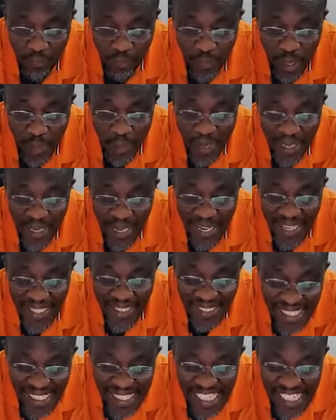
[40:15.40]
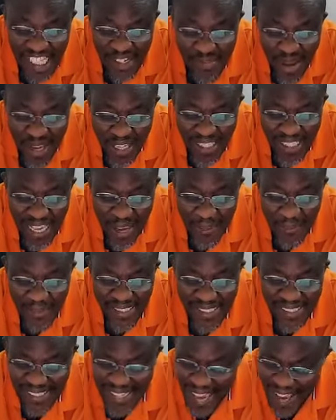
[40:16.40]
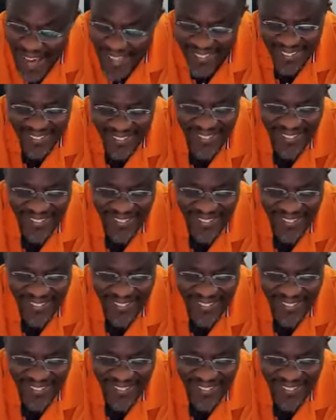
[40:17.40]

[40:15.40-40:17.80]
Amen. Disease make them sad.